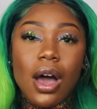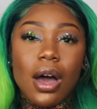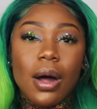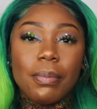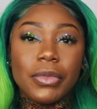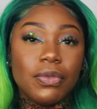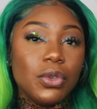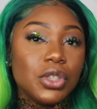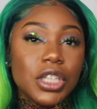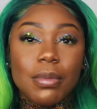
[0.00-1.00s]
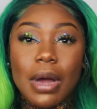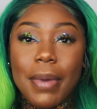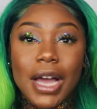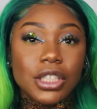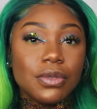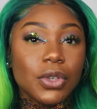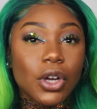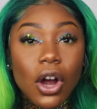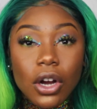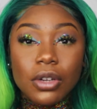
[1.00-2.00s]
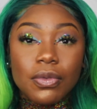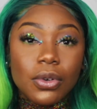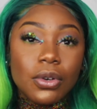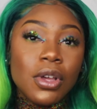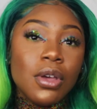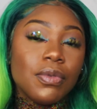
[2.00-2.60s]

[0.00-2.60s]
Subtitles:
If you share my passion for Carnival,